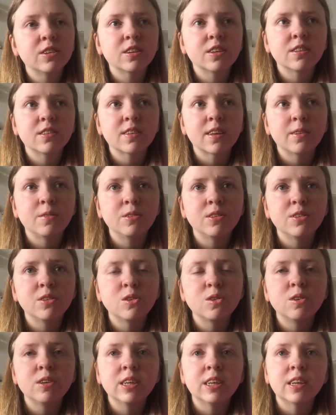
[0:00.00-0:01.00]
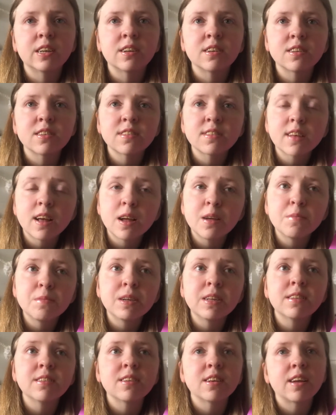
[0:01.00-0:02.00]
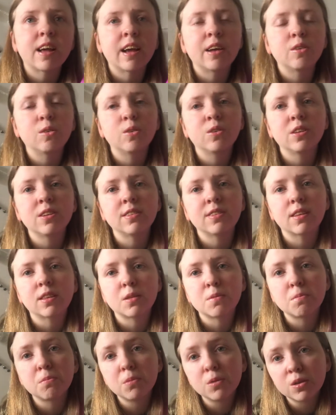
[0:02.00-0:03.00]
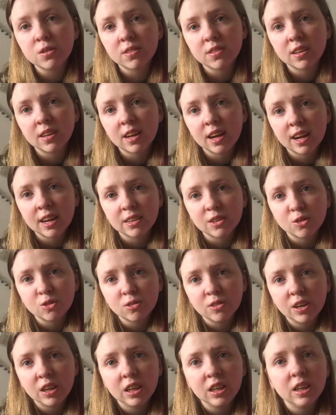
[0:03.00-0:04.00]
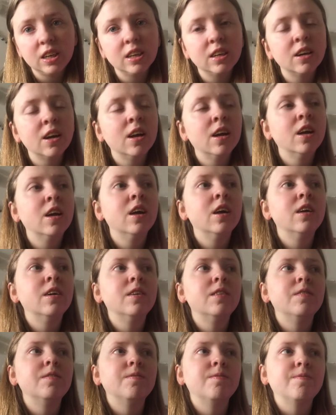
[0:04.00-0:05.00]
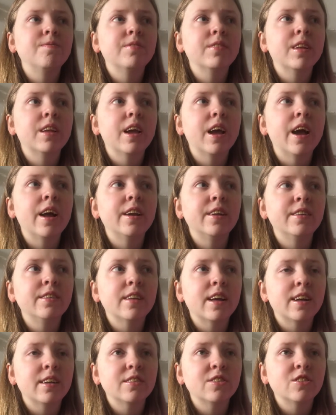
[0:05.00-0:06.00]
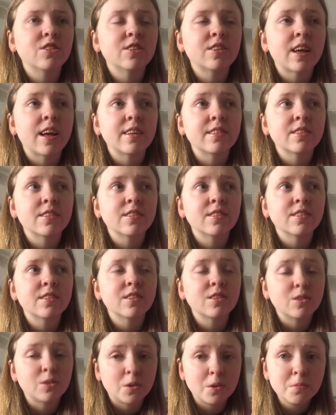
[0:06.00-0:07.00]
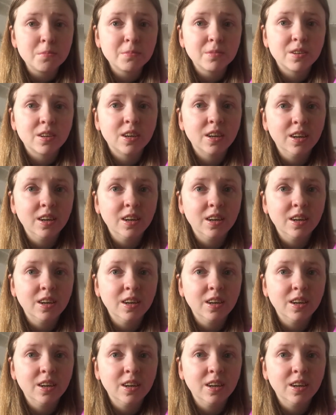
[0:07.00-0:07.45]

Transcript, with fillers: because I was doing an assignment and had all these other books that I had to read, and that just hasn't stopped.